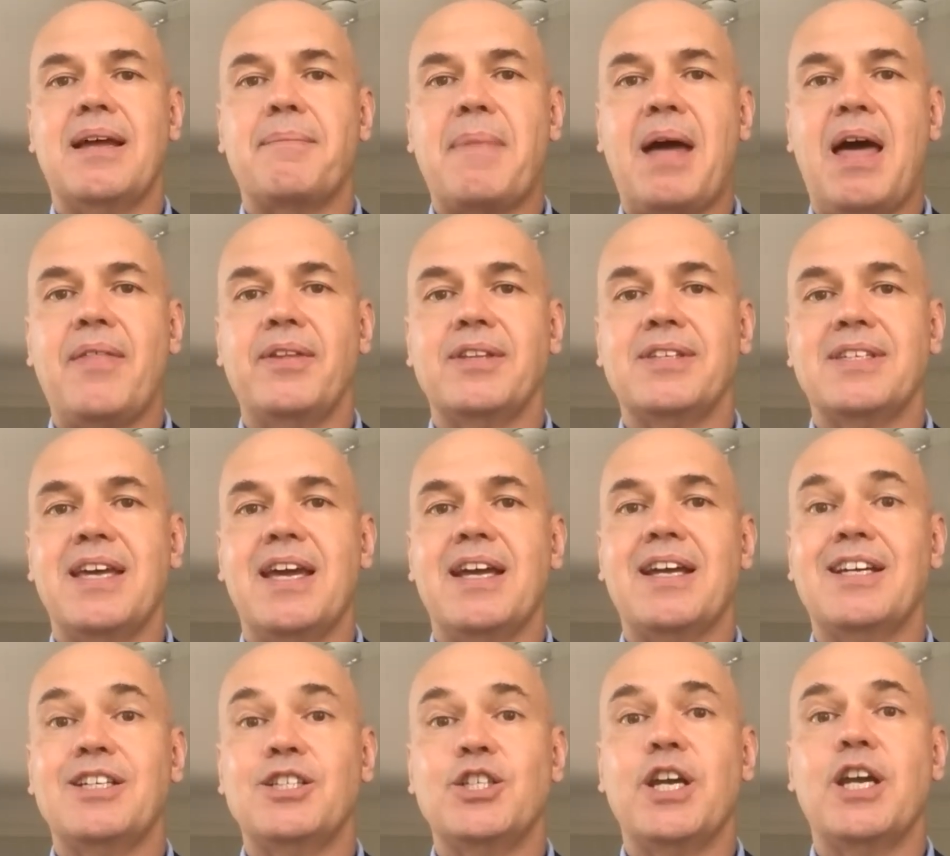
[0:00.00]
other
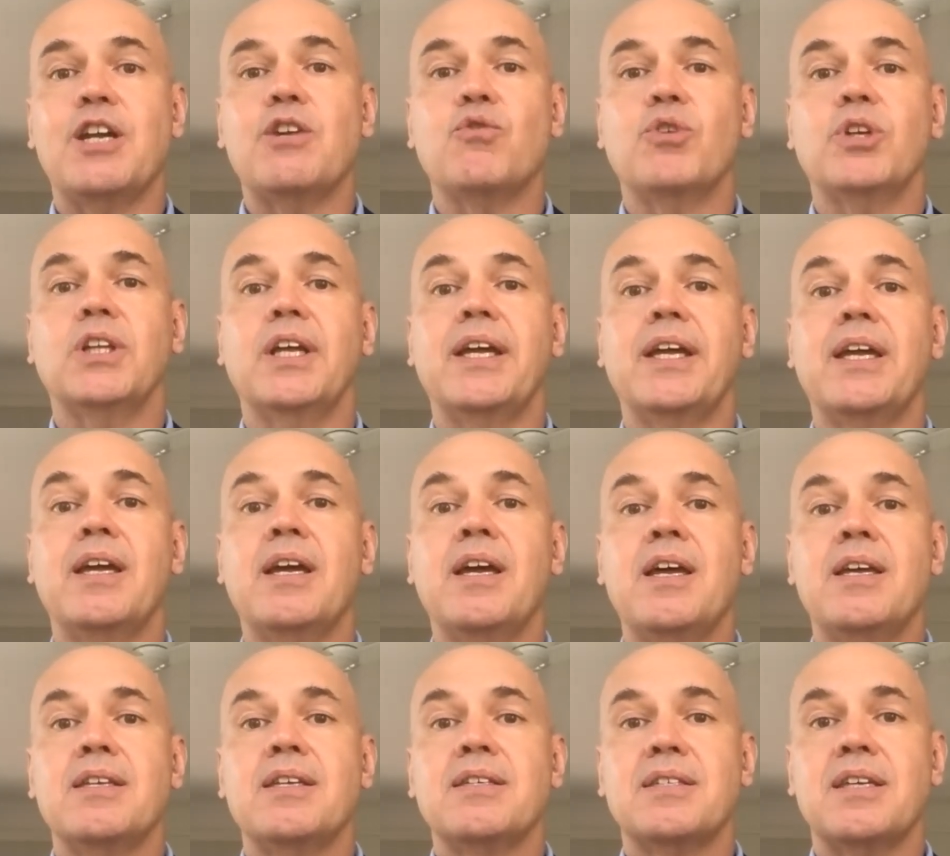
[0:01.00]
tech are generally
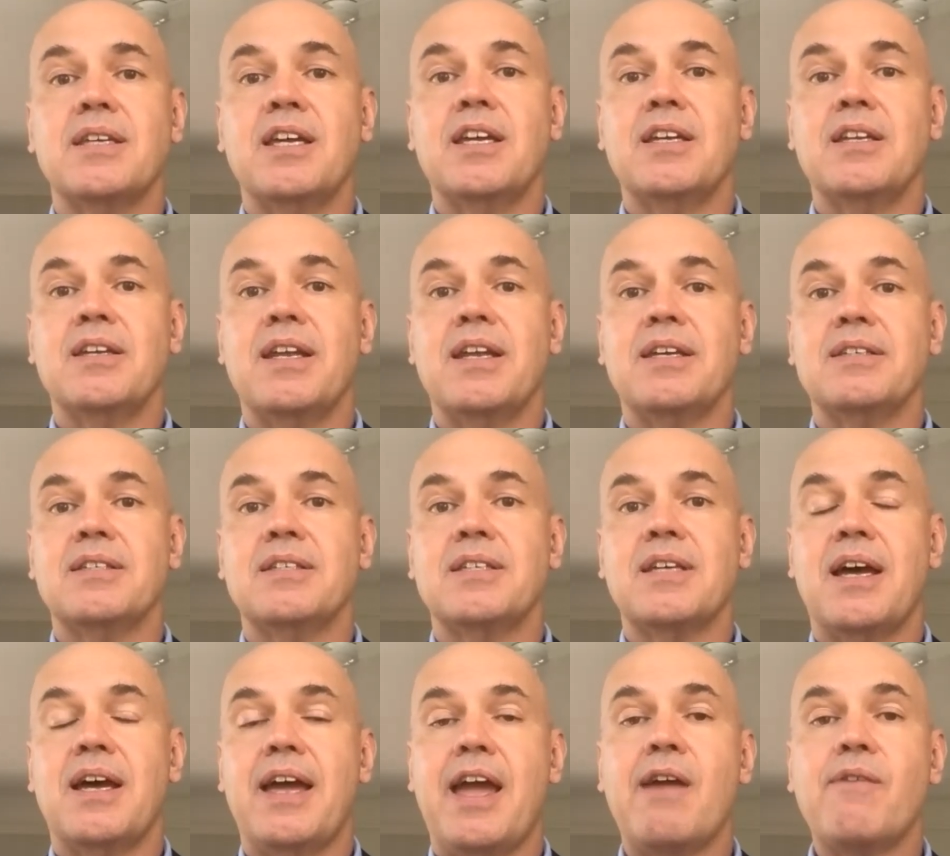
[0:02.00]
seen as
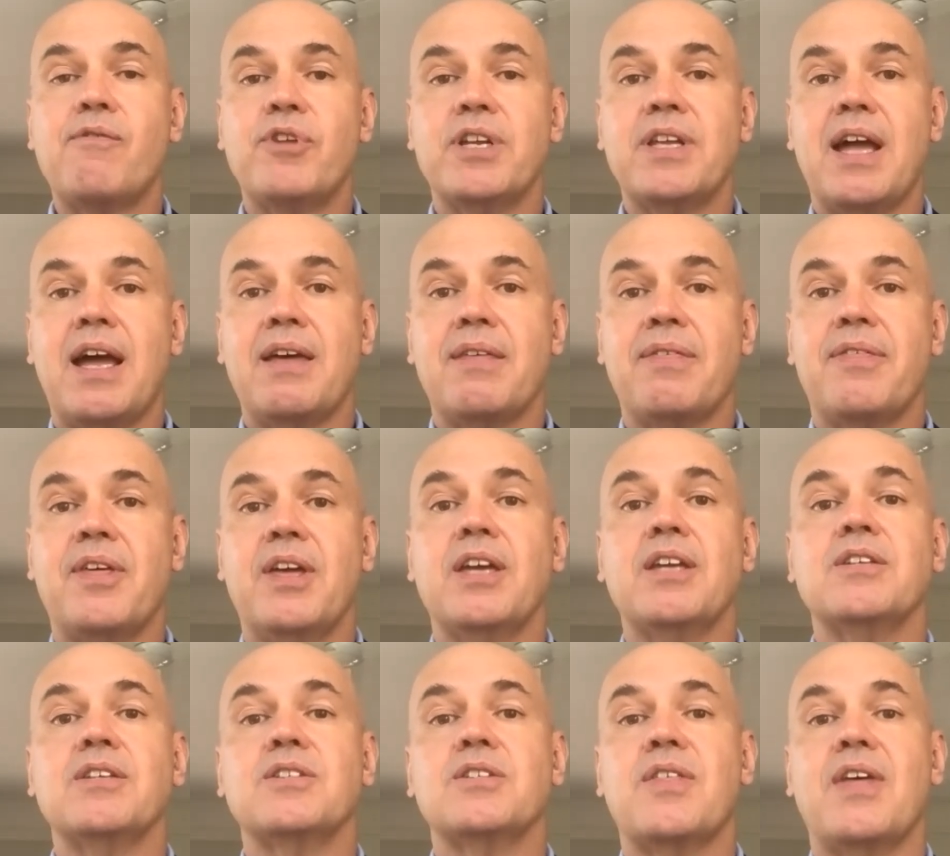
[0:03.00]
everyday
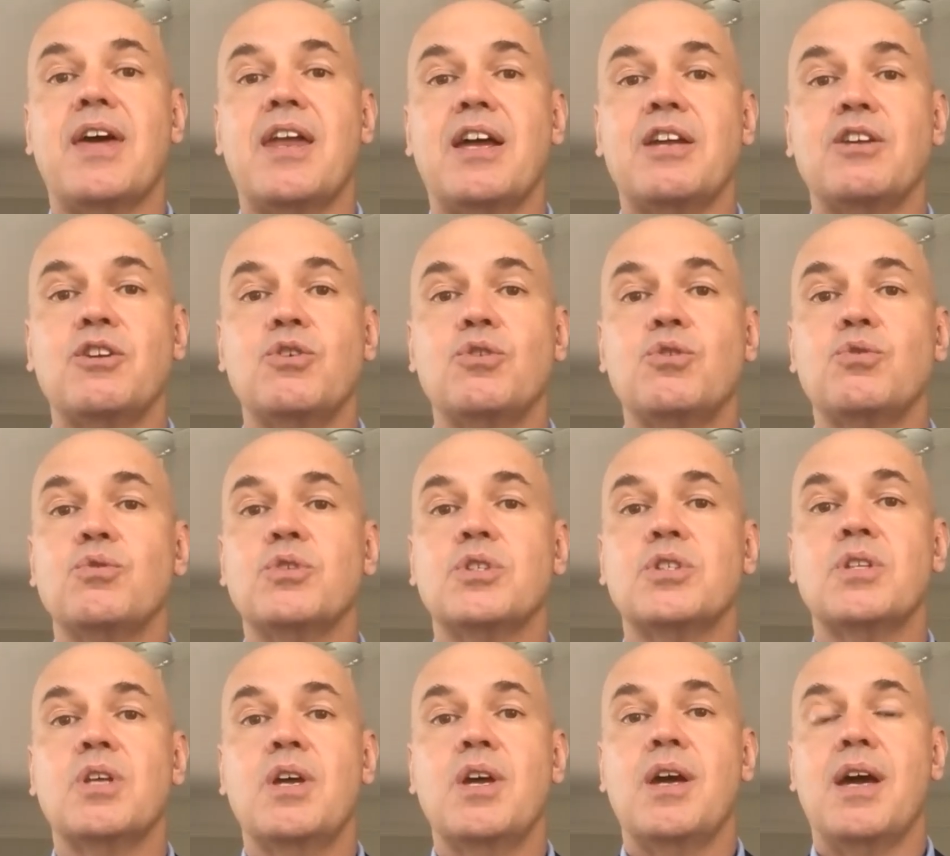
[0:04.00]
things that are
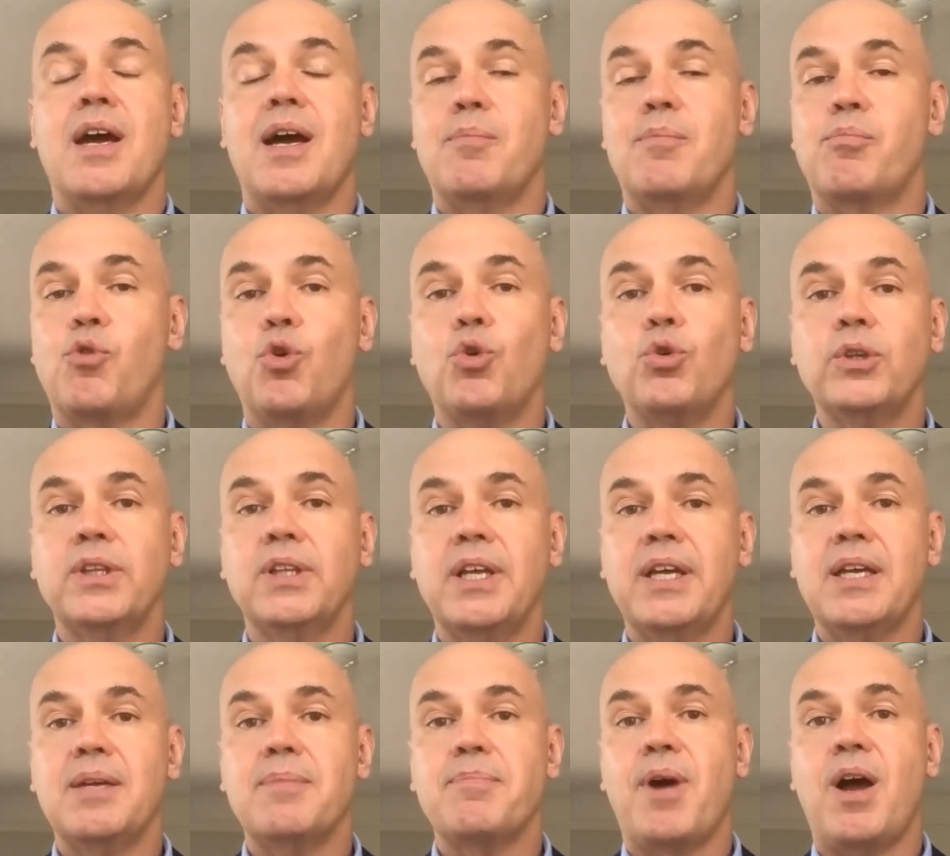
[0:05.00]
used
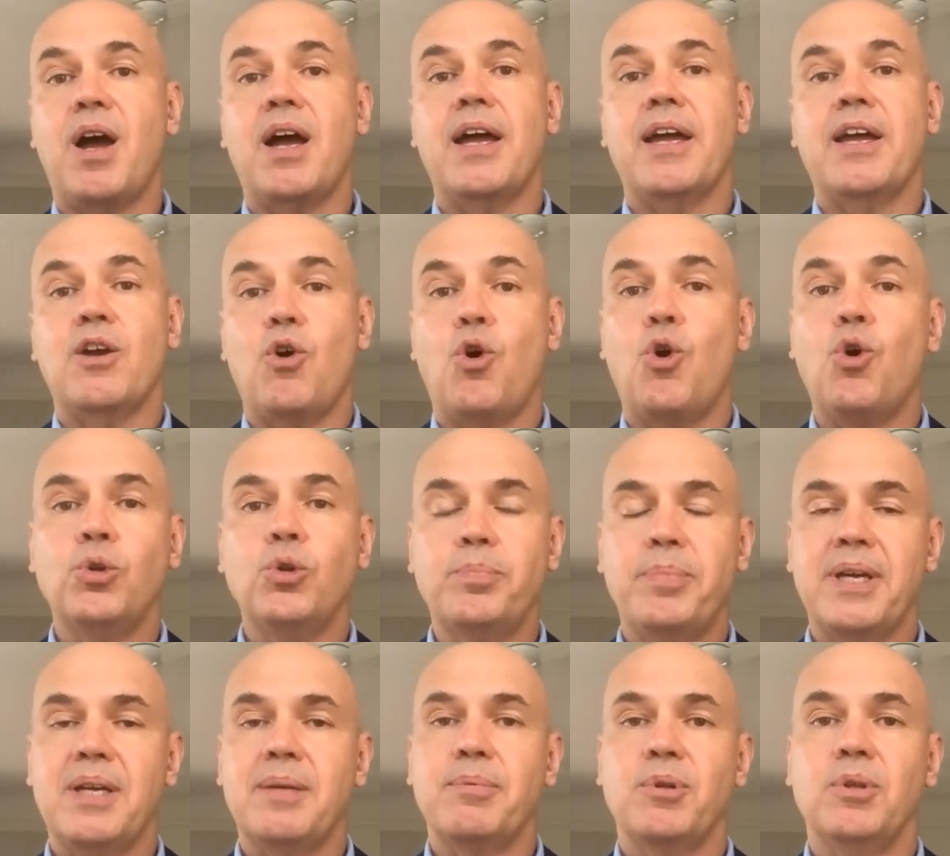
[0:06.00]
broadly by all
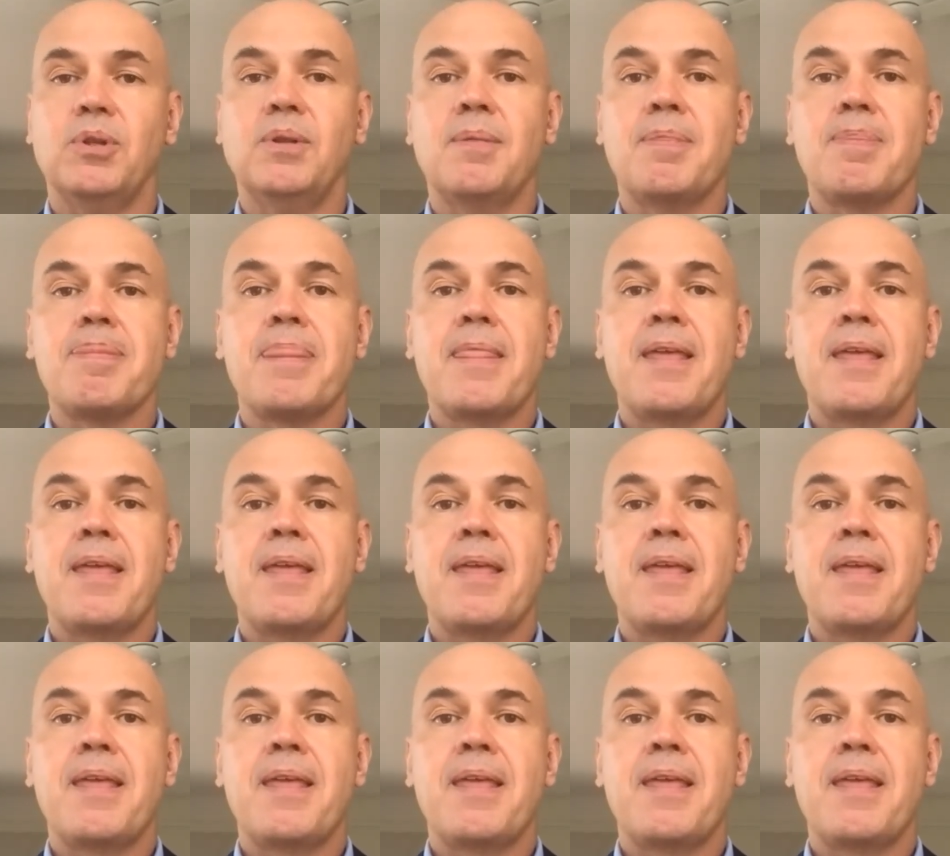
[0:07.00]
people.